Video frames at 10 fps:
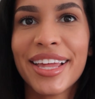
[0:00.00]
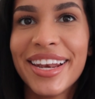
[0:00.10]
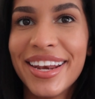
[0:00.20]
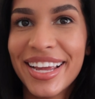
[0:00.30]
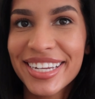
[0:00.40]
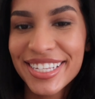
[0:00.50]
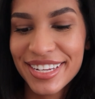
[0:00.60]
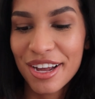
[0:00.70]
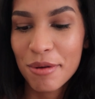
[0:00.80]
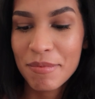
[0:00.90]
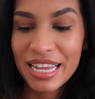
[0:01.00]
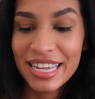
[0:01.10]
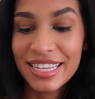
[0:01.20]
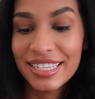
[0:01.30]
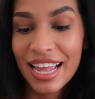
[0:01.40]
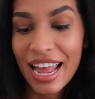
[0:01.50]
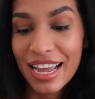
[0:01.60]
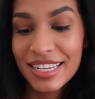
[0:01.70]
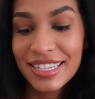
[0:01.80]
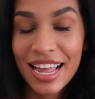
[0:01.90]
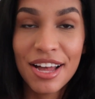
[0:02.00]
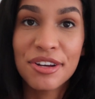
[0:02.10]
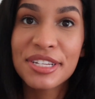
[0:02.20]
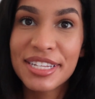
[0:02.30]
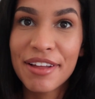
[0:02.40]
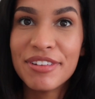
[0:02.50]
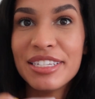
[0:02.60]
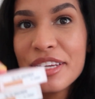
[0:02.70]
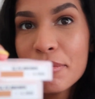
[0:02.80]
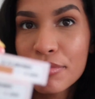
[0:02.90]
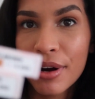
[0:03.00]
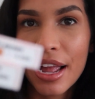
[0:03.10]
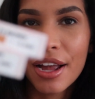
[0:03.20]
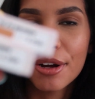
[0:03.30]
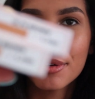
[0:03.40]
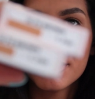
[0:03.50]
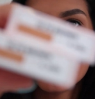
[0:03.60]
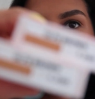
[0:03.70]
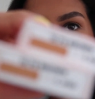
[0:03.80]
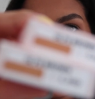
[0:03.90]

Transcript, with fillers: Next up is S L seventy brown.